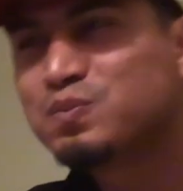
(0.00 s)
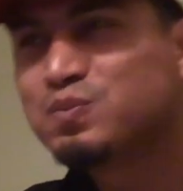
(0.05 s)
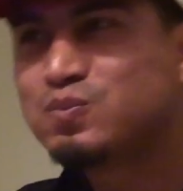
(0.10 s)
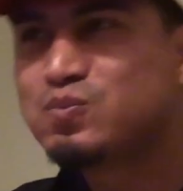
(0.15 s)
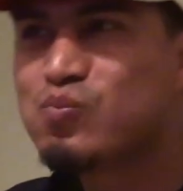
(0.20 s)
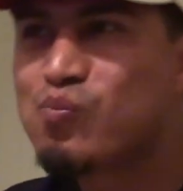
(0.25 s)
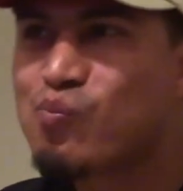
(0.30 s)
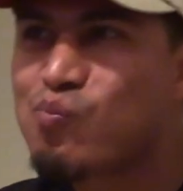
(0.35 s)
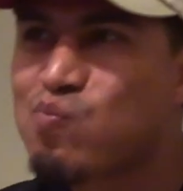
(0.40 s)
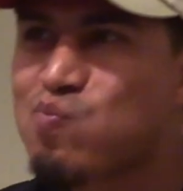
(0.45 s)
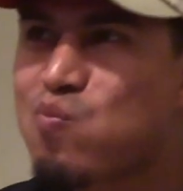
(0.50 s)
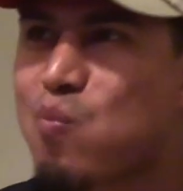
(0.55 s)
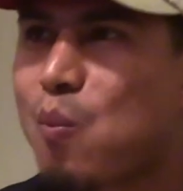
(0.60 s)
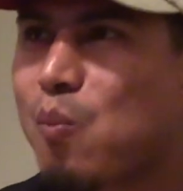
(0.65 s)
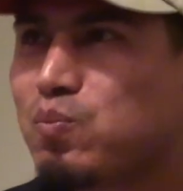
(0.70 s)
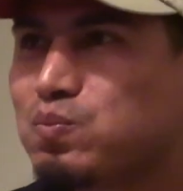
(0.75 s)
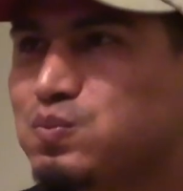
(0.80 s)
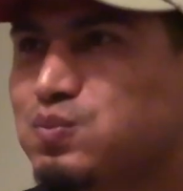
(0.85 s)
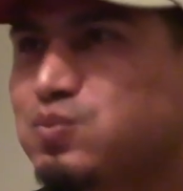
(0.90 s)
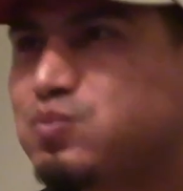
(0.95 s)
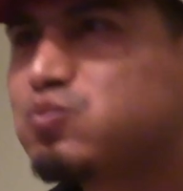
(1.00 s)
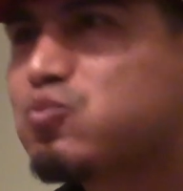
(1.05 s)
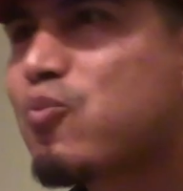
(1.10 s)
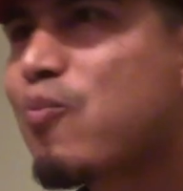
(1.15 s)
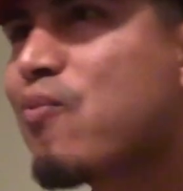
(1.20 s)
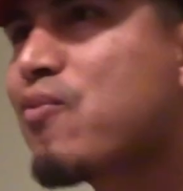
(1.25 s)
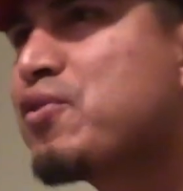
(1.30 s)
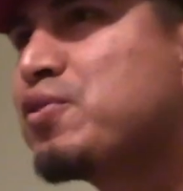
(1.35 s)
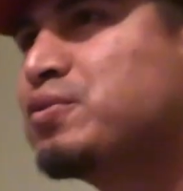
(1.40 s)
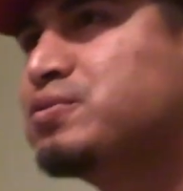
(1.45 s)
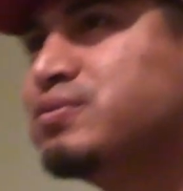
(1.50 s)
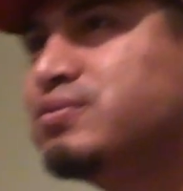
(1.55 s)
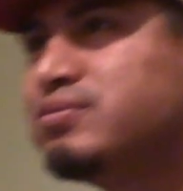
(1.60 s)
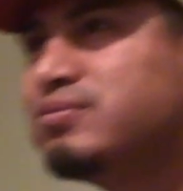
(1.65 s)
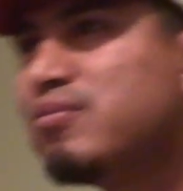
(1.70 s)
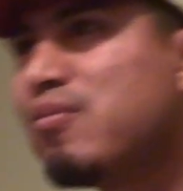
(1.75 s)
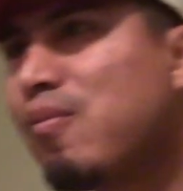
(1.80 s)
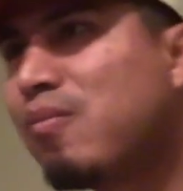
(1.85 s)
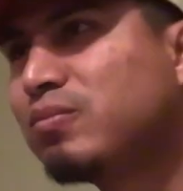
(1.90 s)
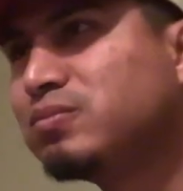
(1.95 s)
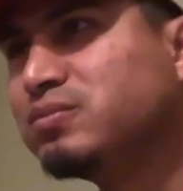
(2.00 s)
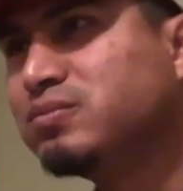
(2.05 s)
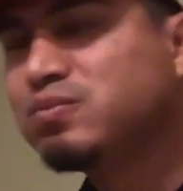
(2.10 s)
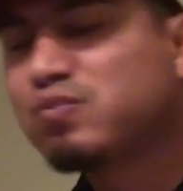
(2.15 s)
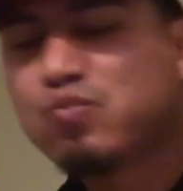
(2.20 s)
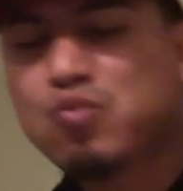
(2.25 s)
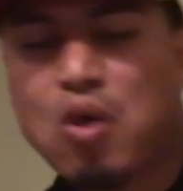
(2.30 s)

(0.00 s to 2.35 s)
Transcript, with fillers: You would learn, you would do some jiu-jitsu classes,